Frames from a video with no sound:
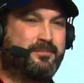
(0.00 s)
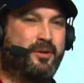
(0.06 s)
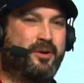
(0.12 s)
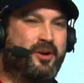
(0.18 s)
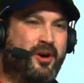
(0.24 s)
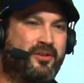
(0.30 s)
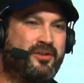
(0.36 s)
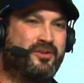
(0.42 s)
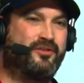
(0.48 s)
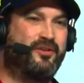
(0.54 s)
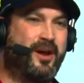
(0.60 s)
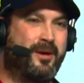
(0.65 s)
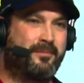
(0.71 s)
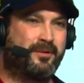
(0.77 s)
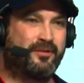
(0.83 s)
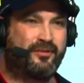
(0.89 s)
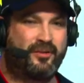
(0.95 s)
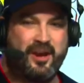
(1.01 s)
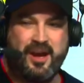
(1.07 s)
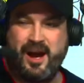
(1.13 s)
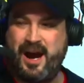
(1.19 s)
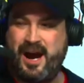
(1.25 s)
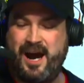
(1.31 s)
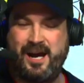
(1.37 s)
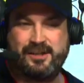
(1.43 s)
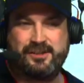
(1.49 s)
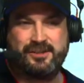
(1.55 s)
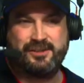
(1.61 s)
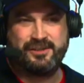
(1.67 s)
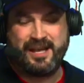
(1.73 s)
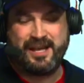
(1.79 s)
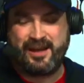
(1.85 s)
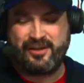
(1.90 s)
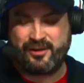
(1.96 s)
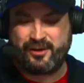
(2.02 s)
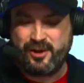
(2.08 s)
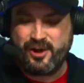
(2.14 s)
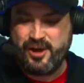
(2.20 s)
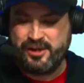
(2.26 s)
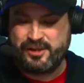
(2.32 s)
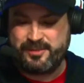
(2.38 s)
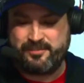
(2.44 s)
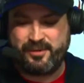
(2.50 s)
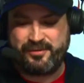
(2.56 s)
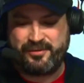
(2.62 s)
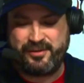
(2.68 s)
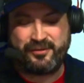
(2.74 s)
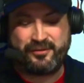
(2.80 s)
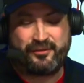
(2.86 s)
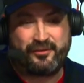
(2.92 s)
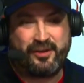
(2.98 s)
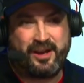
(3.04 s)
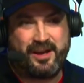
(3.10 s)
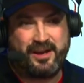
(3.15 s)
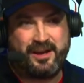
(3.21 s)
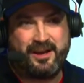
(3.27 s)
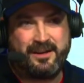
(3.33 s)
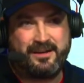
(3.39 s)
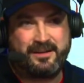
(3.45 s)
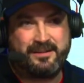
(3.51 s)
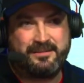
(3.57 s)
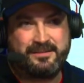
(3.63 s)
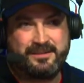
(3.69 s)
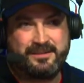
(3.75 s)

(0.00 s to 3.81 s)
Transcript: put all these numbers uh, together to put this uh,